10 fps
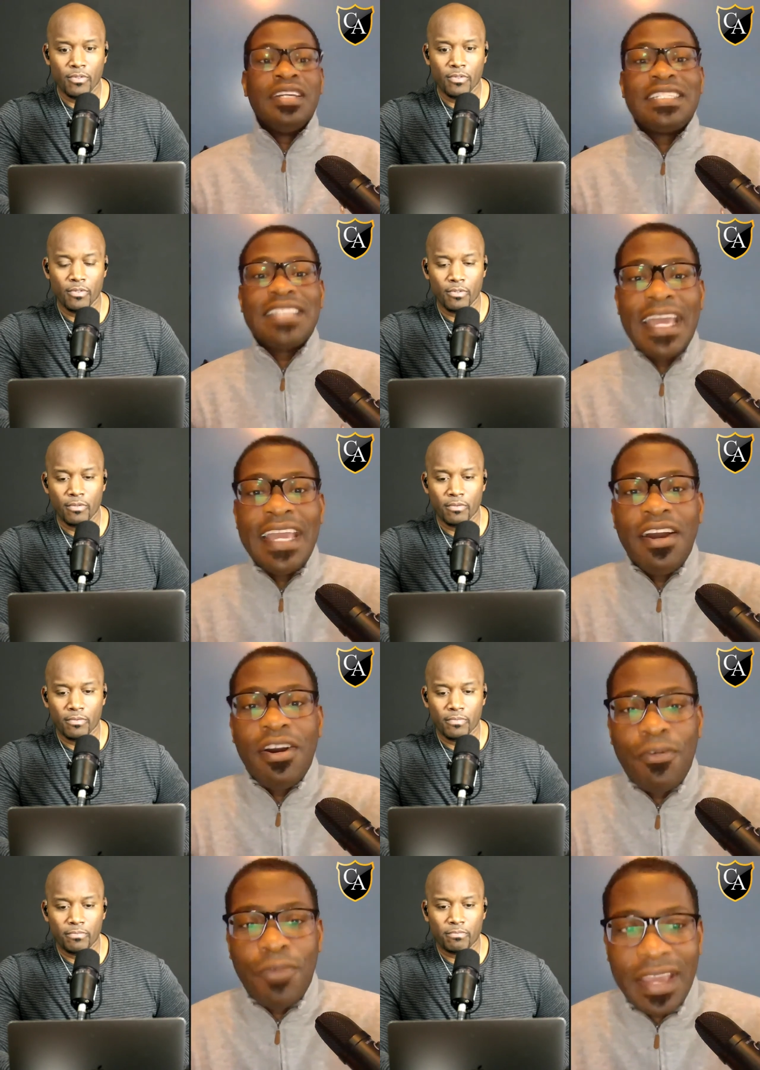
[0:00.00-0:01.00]
Speaker 1: Stay
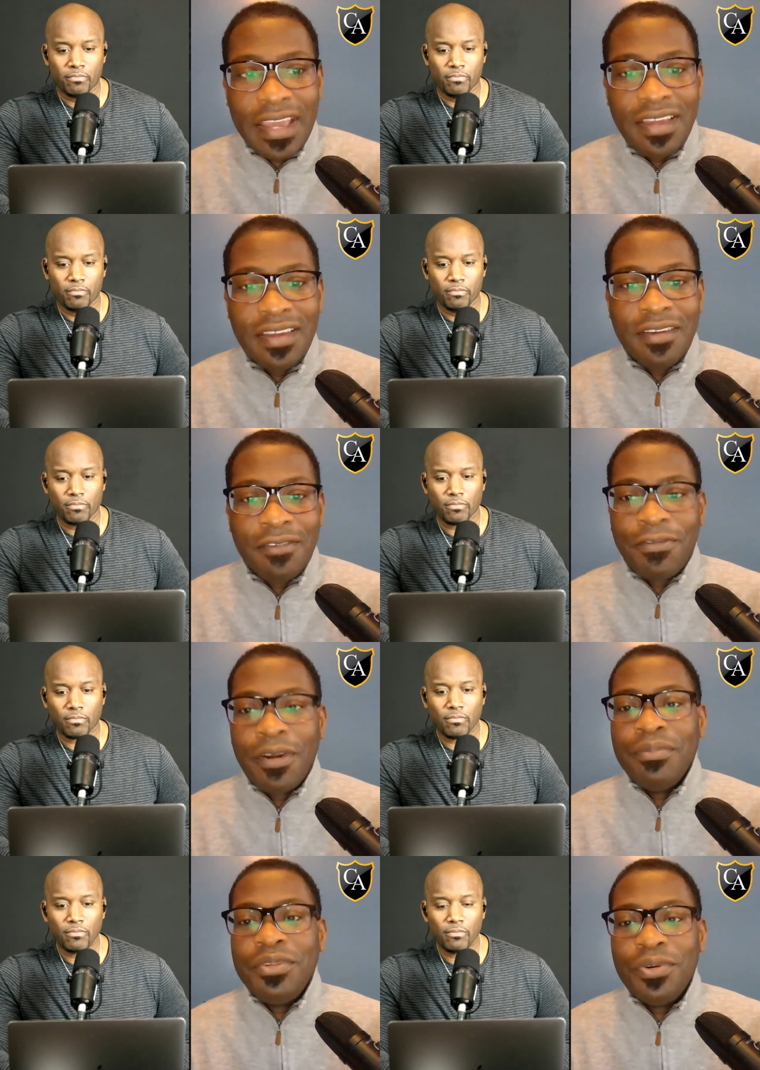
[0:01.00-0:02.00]
away
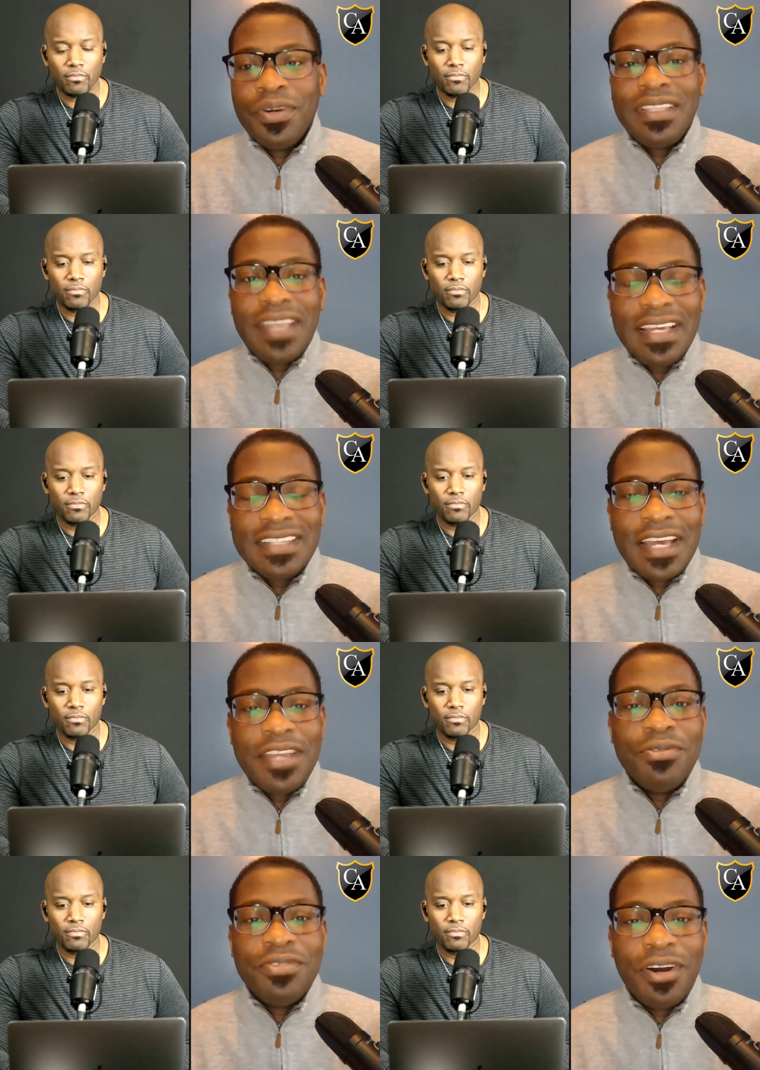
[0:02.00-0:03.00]
from doing things that
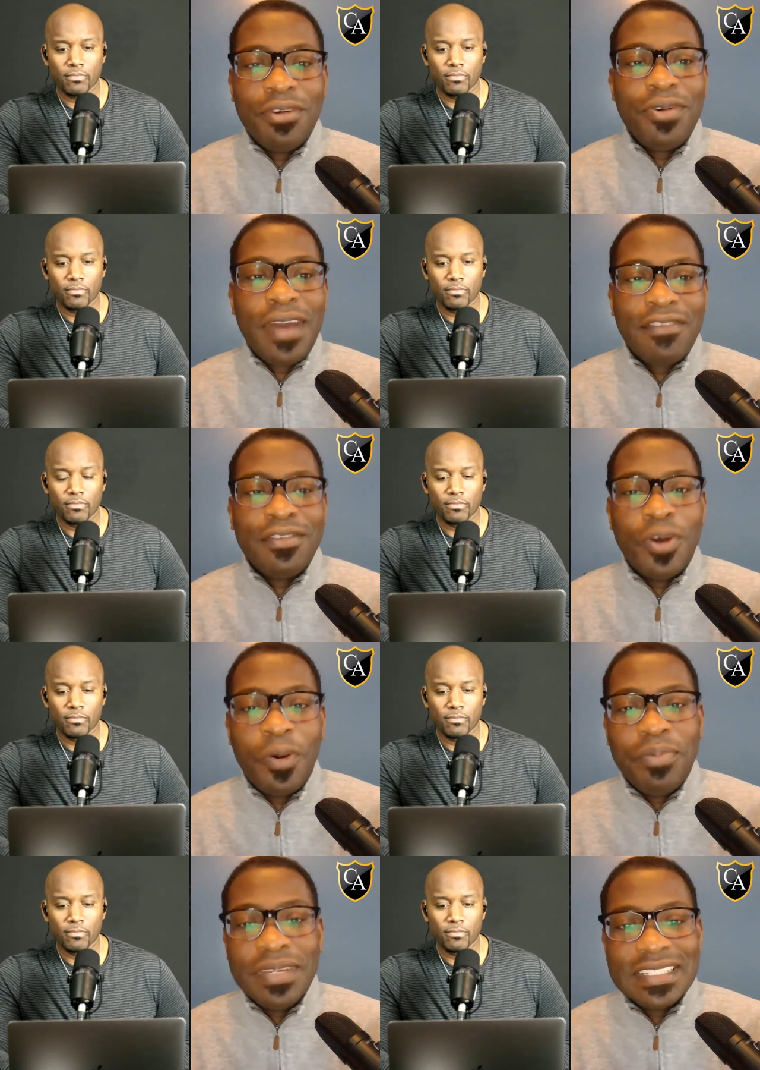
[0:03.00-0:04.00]
you know you have no
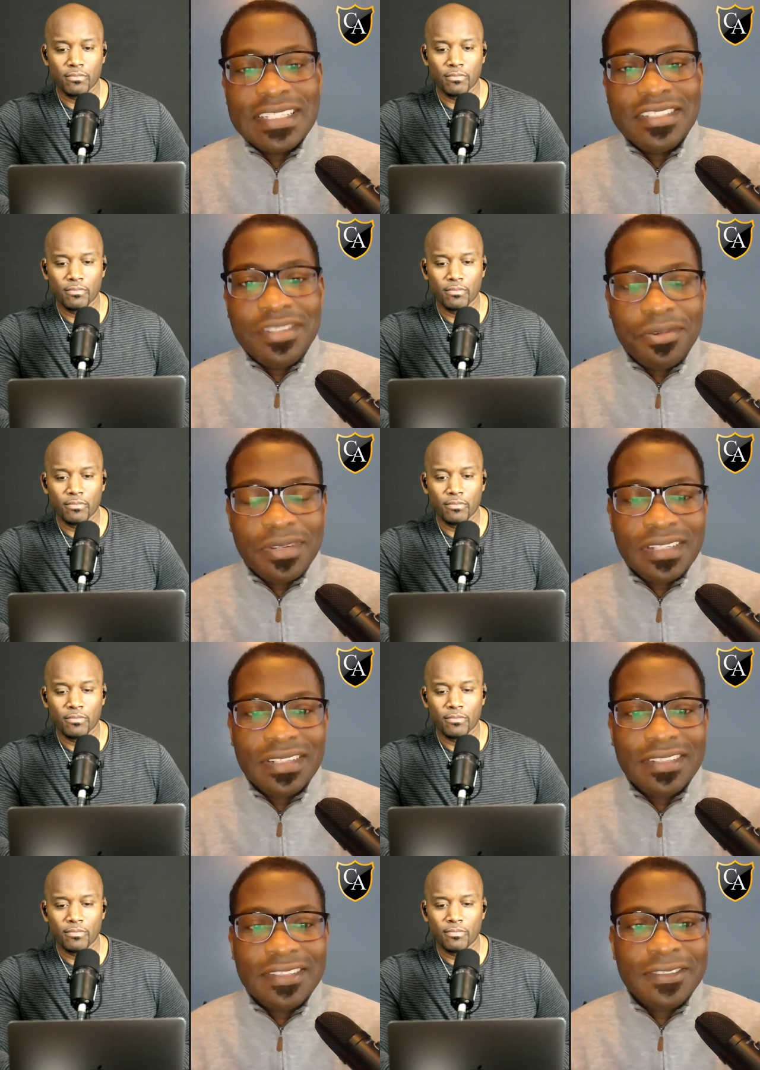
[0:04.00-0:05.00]
business doing.
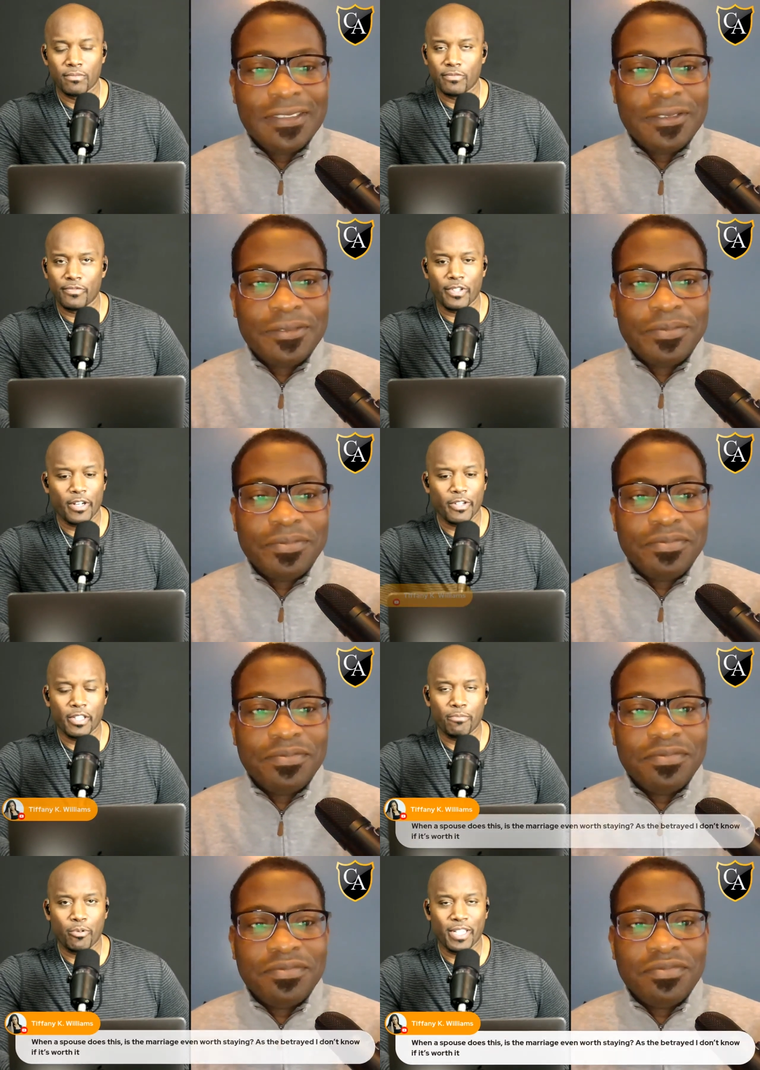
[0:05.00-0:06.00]
Speaker 2: Very
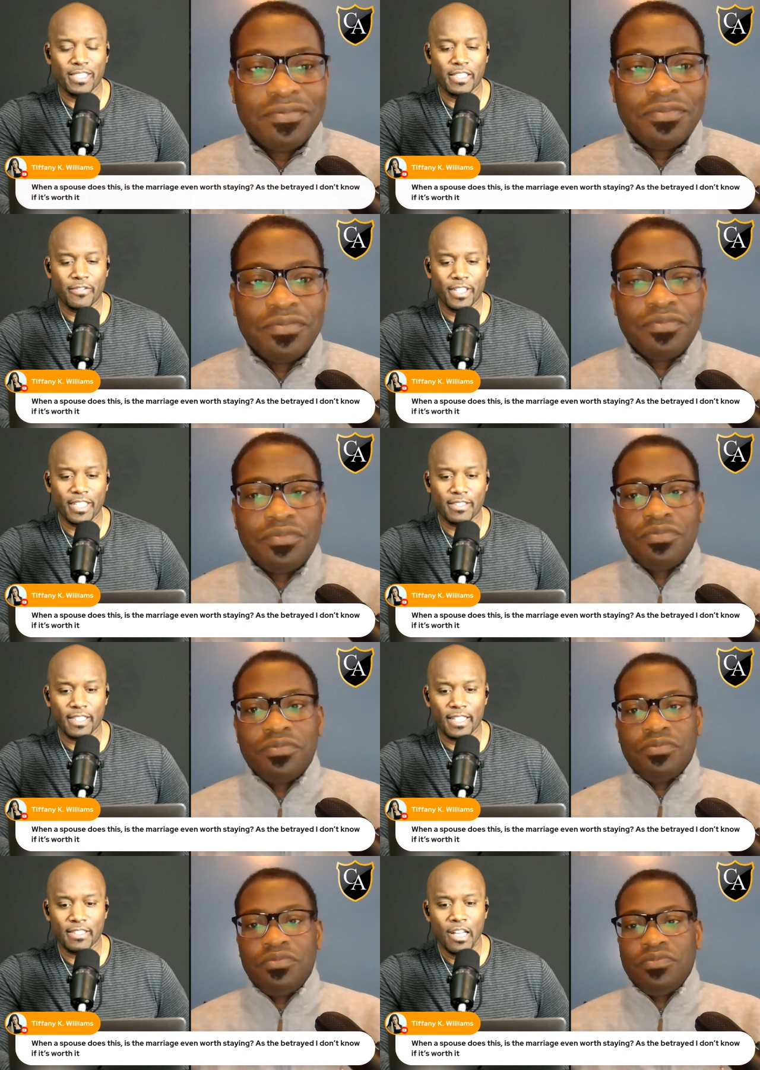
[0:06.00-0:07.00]
good point. Tiffany
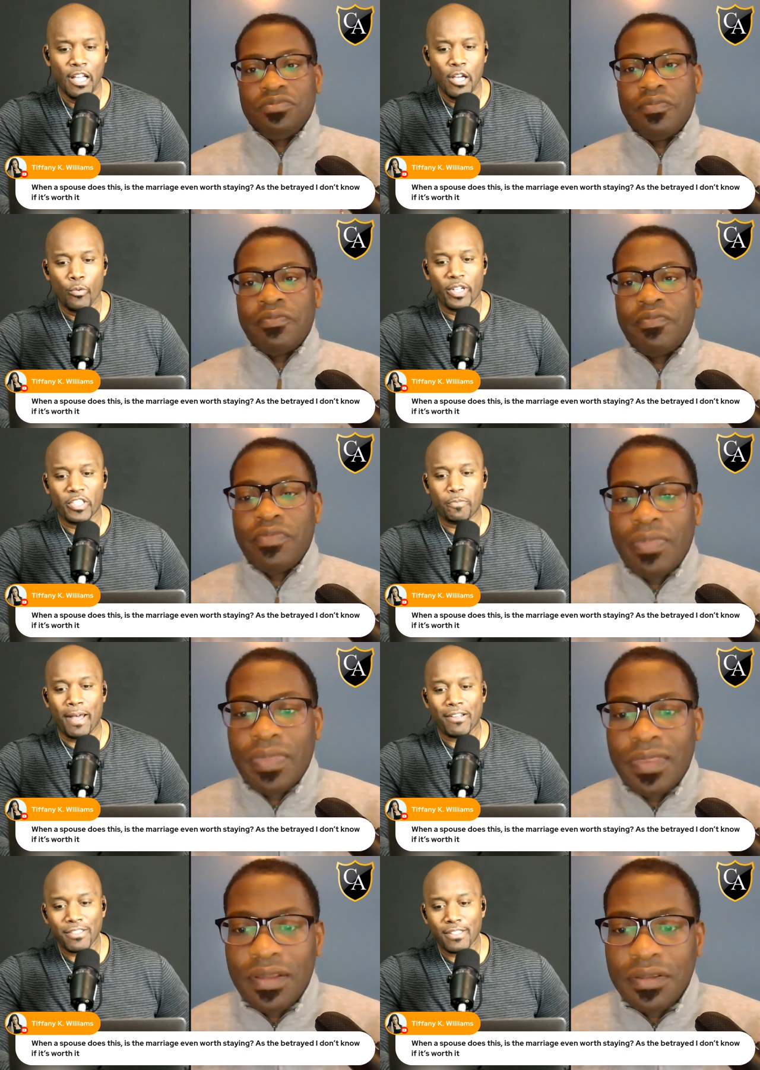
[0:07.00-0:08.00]
says, when a
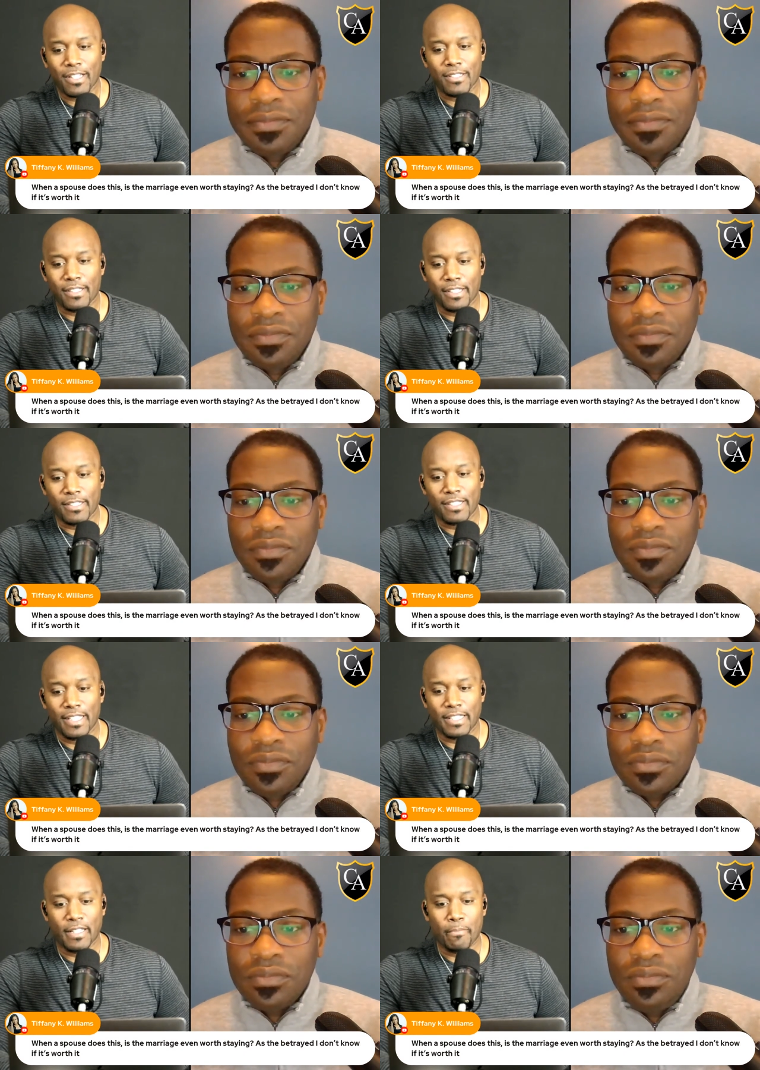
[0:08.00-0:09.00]
spouse does this,
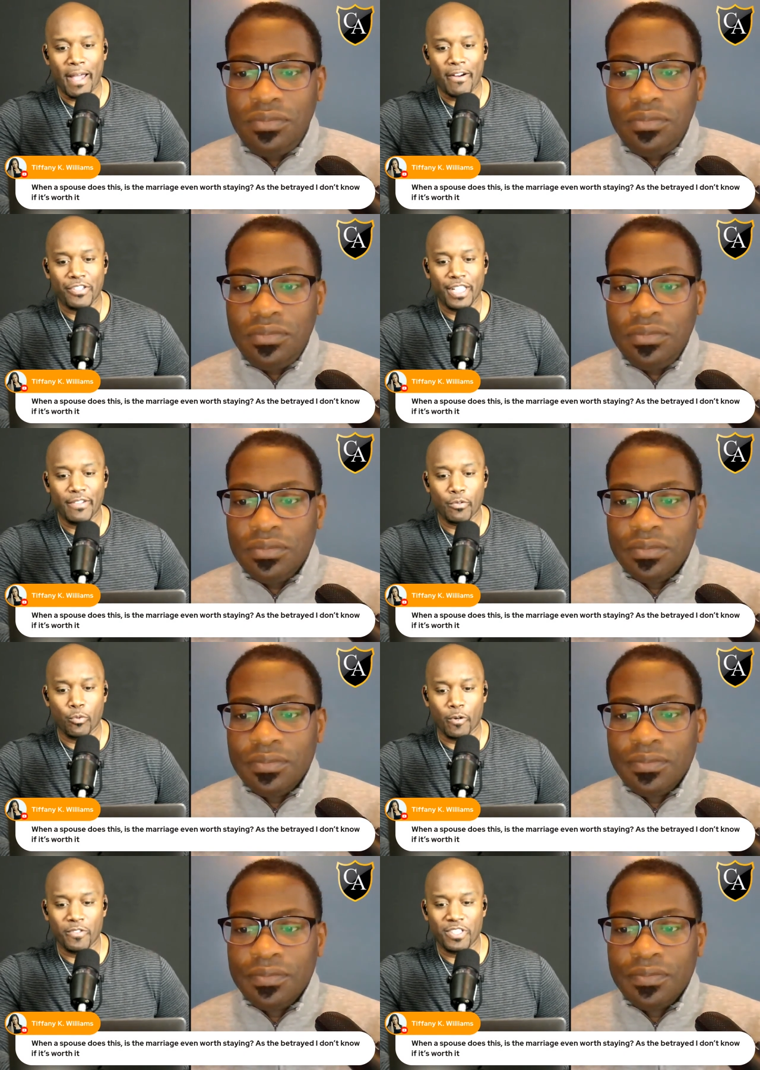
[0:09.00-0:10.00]
is the marriage even
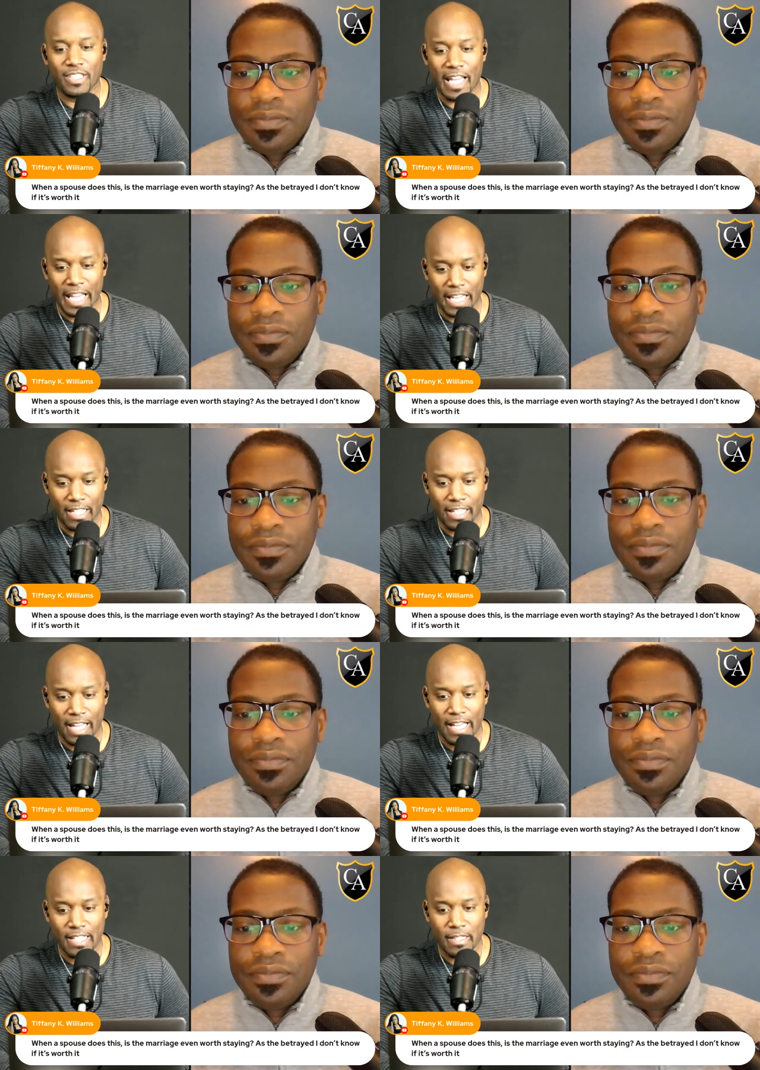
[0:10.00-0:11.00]
worth staying? As the